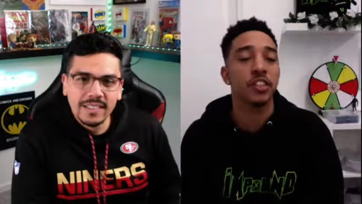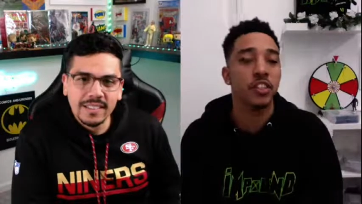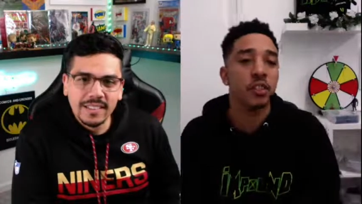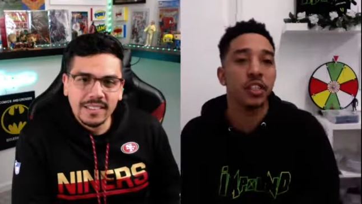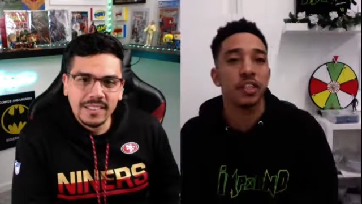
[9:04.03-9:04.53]
Speaker 1: for
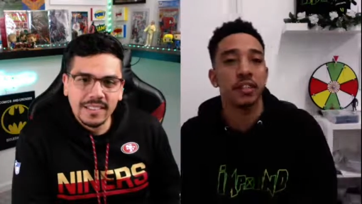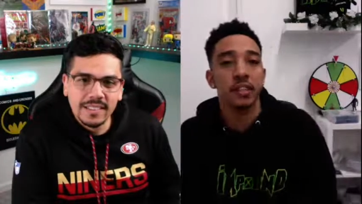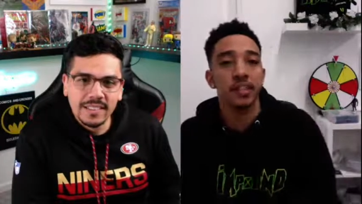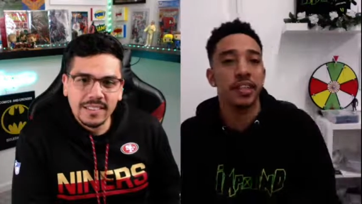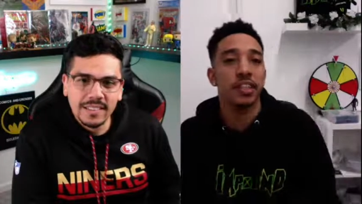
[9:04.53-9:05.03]
shooting and stuff
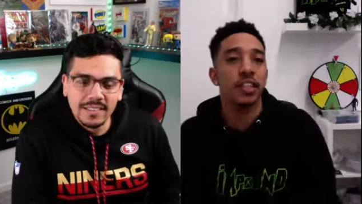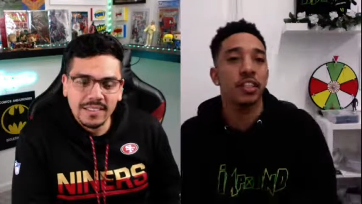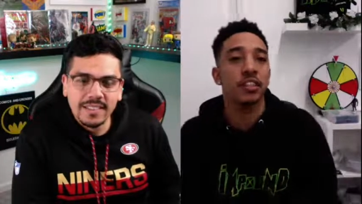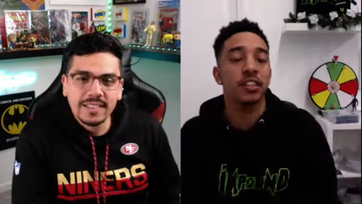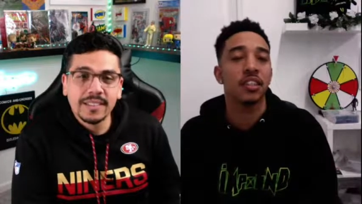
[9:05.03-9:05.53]
like that.
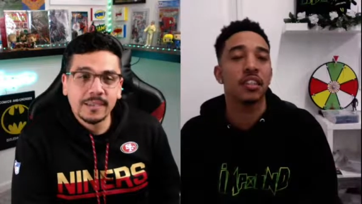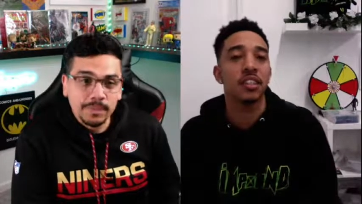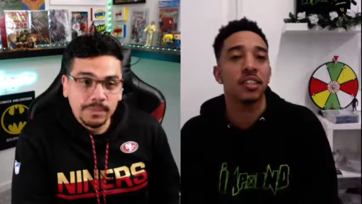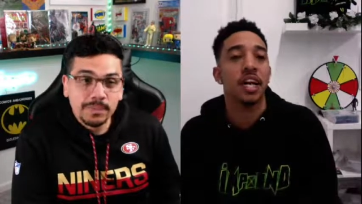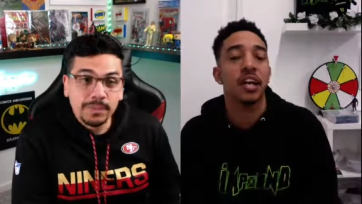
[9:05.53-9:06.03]
That's it's
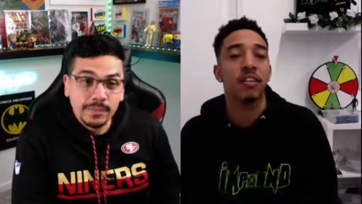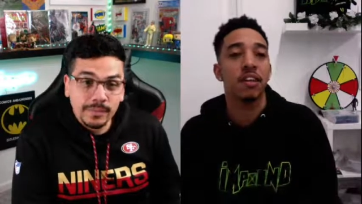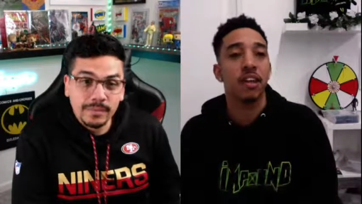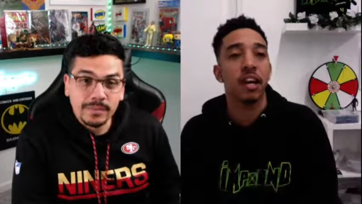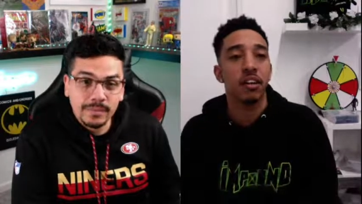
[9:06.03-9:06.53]
just not a
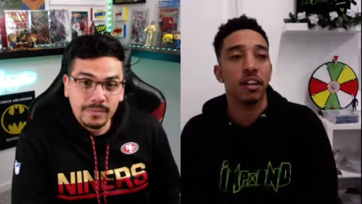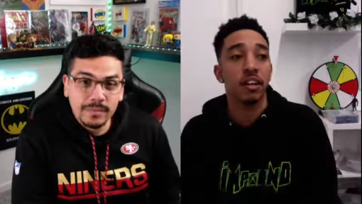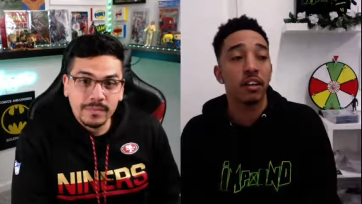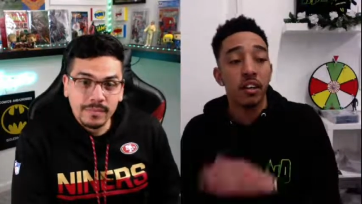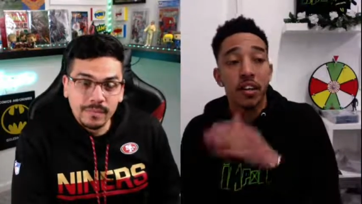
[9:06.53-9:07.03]
thing out here.
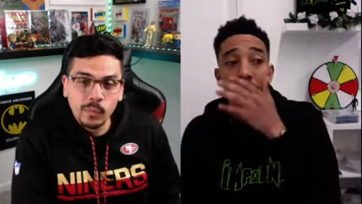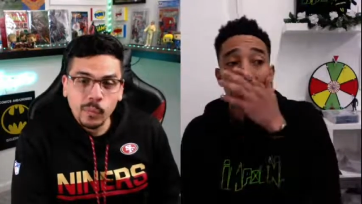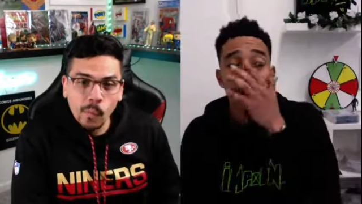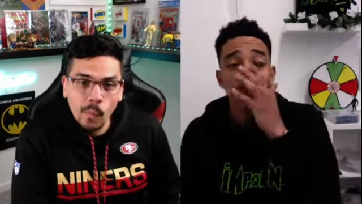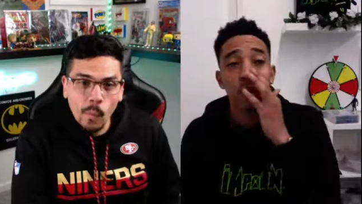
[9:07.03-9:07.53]

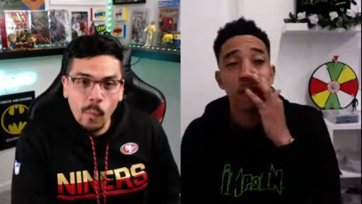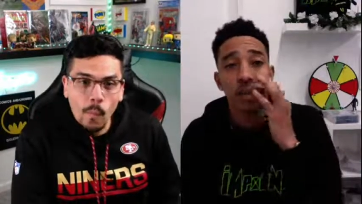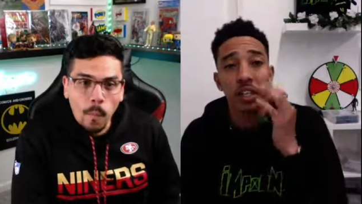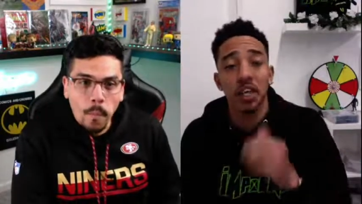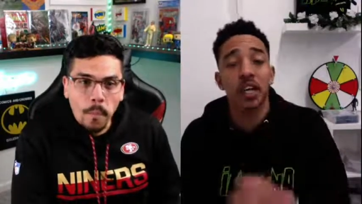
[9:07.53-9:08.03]
If we were
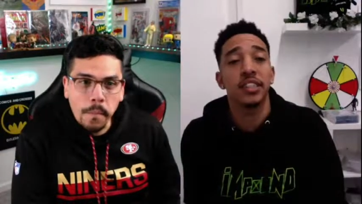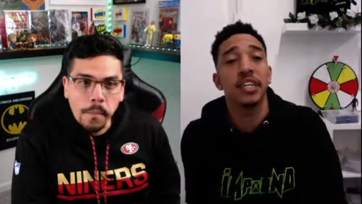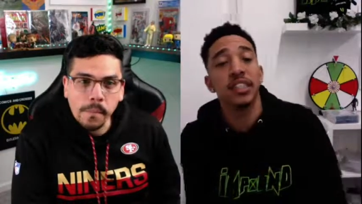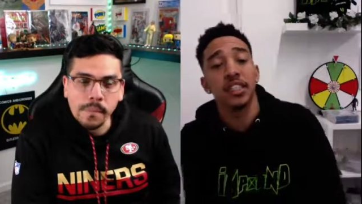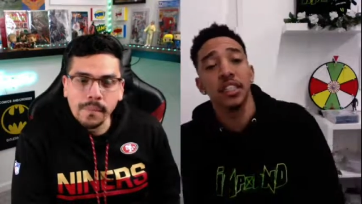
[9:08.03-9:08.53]
in Los
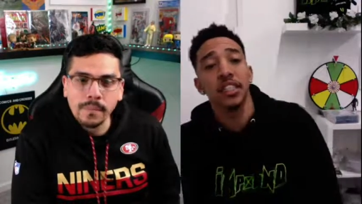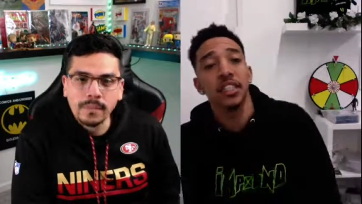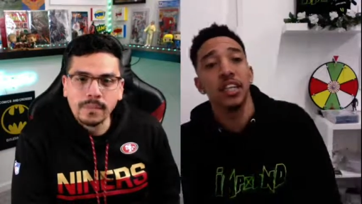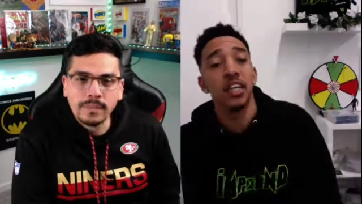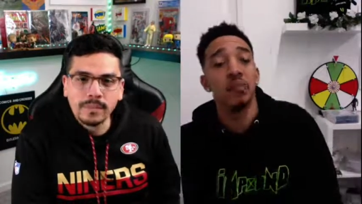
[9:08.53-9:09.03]
Angeles, you
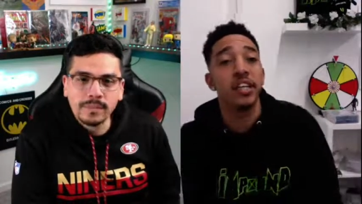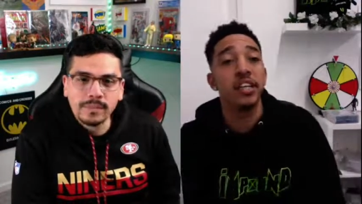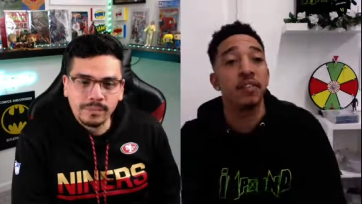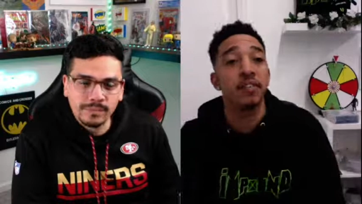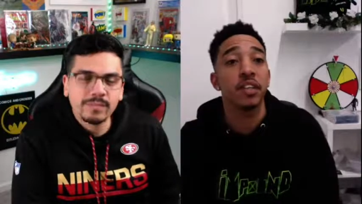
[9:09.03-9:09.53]
know, it'd be
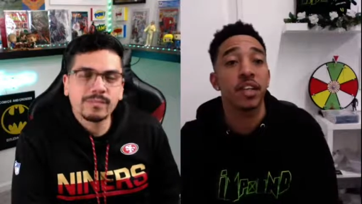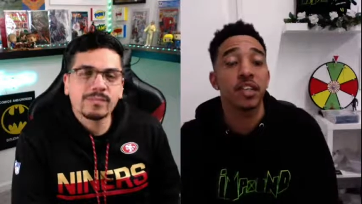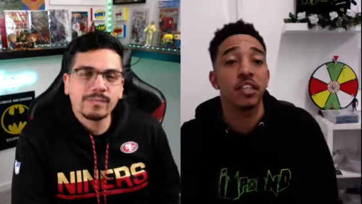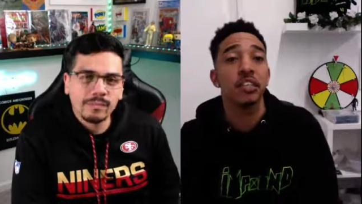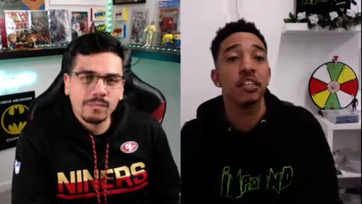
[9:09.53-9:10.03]
different. Like
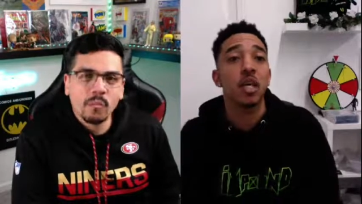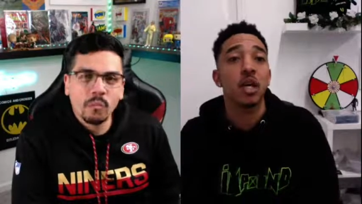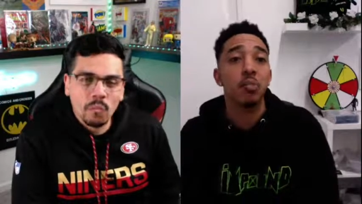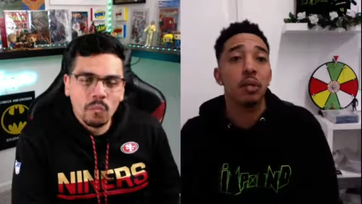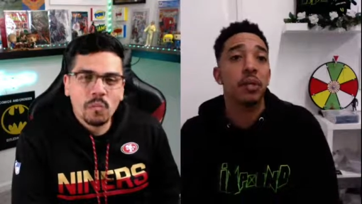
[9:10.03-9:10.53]
there's
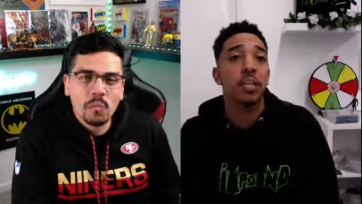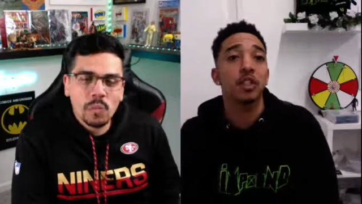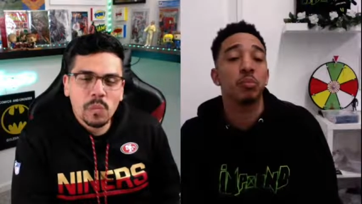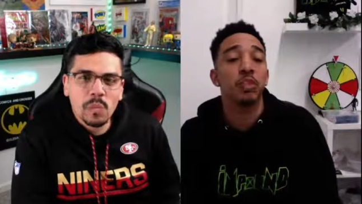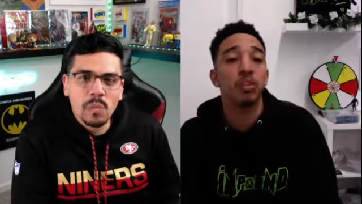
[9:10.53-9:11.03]
people
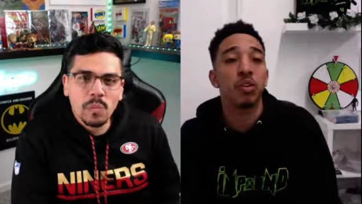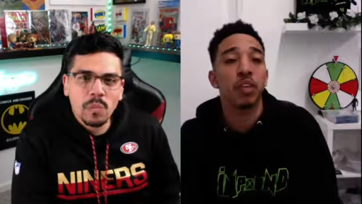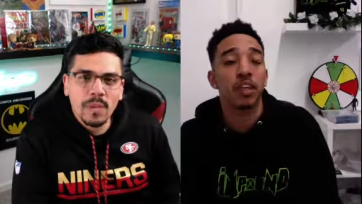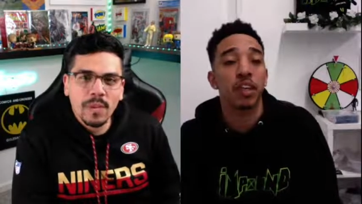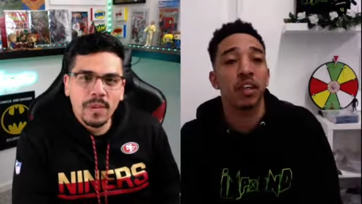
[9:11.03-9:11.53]
actually
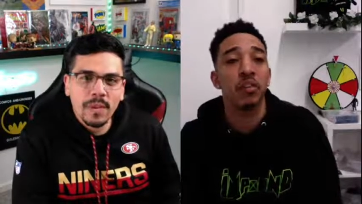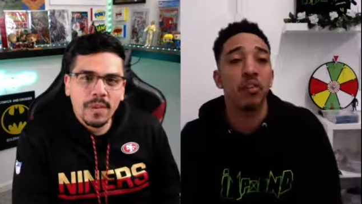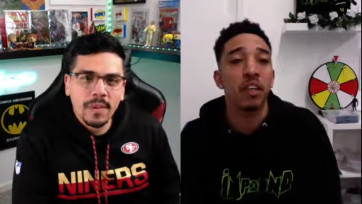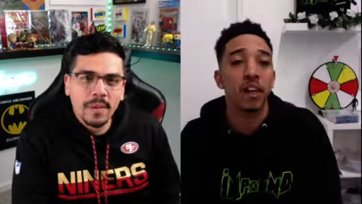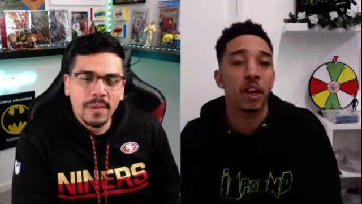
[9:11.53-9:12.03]
patrolling looking
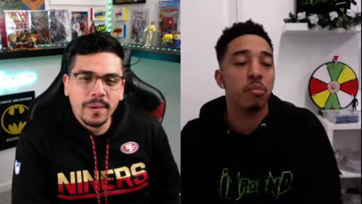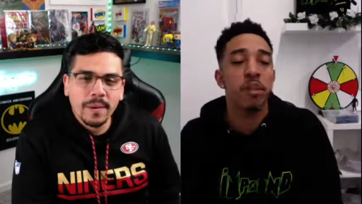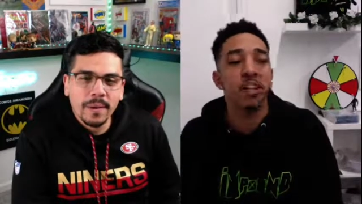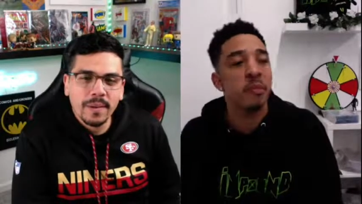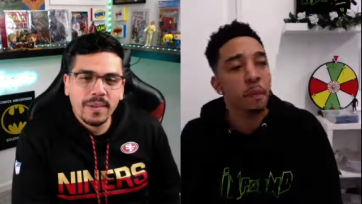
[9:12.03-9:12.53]
for that,
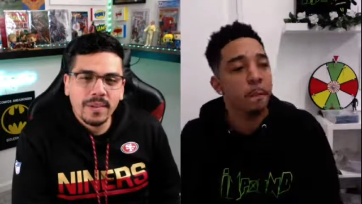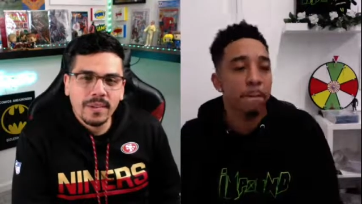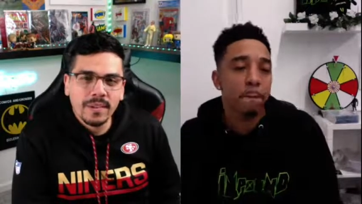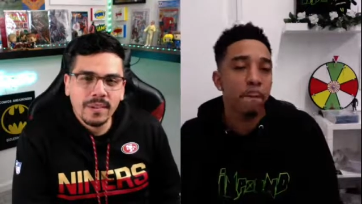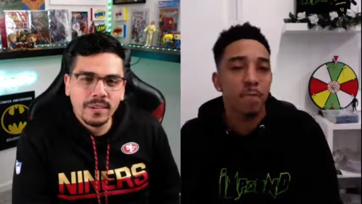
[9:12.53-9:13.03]
but
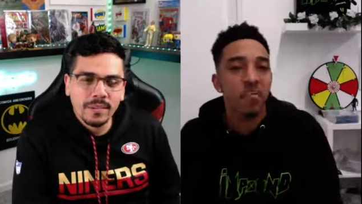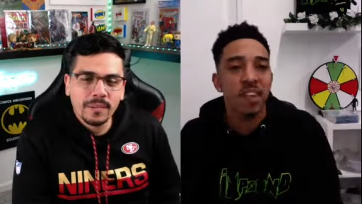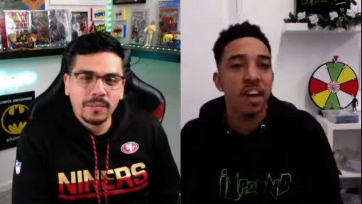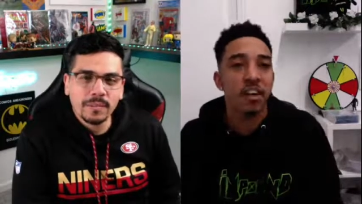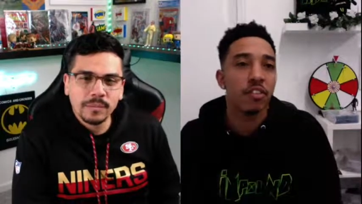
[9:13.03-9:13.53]

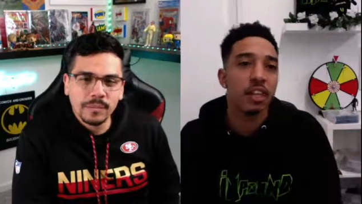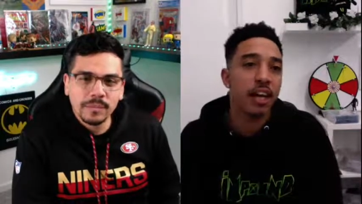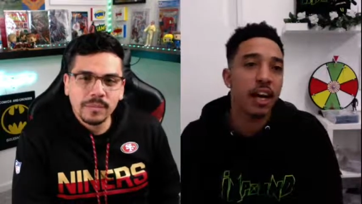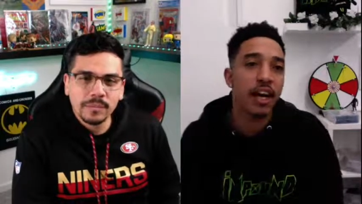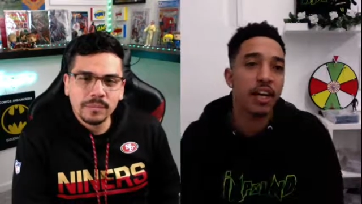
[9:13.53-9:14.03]
I don't think
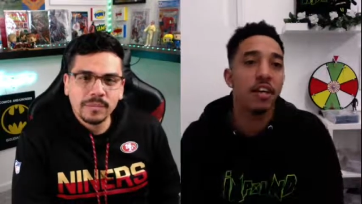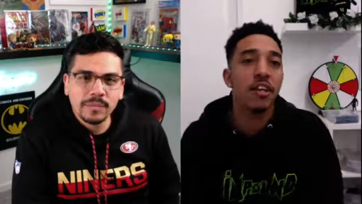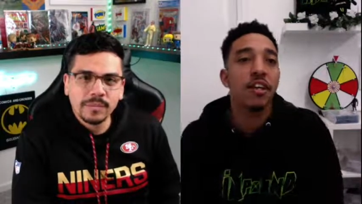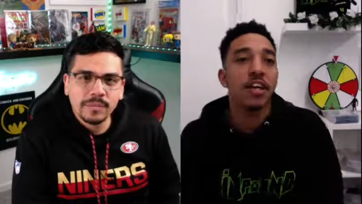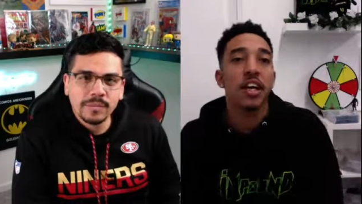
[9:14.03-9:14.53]
I,
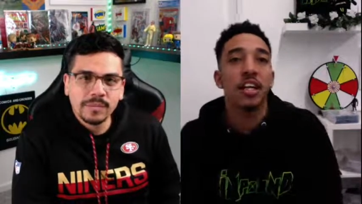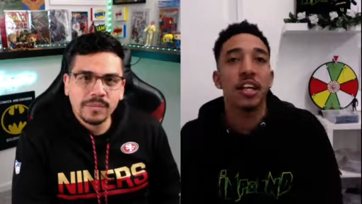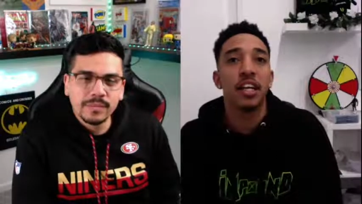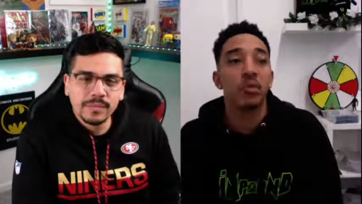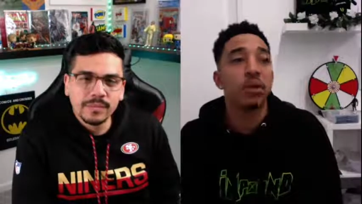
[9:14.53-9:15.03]

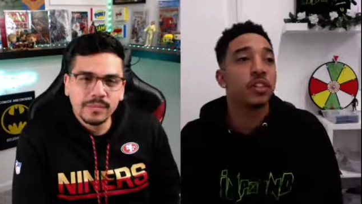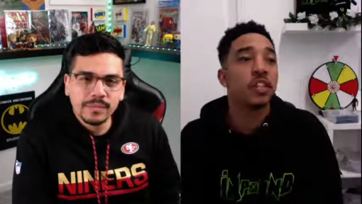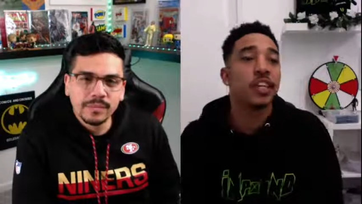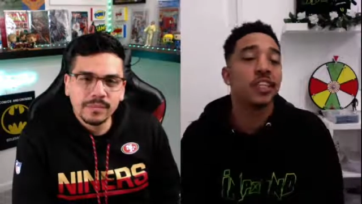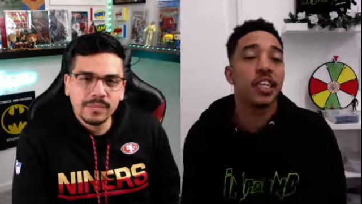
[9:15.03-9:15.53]
unless we were
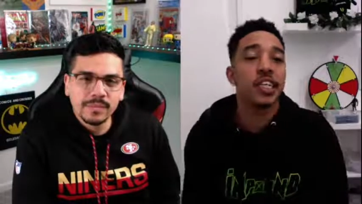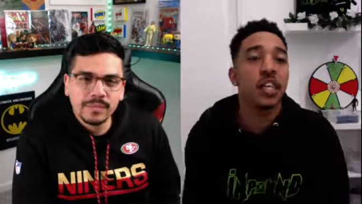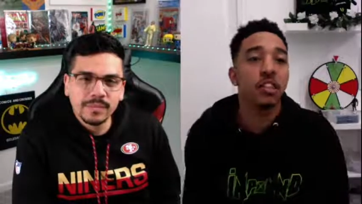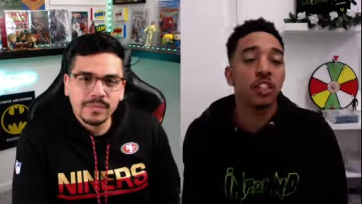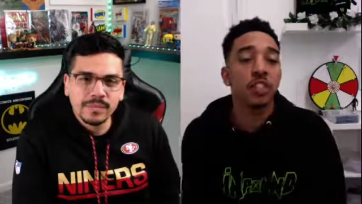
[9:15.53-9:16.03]
trying to shut down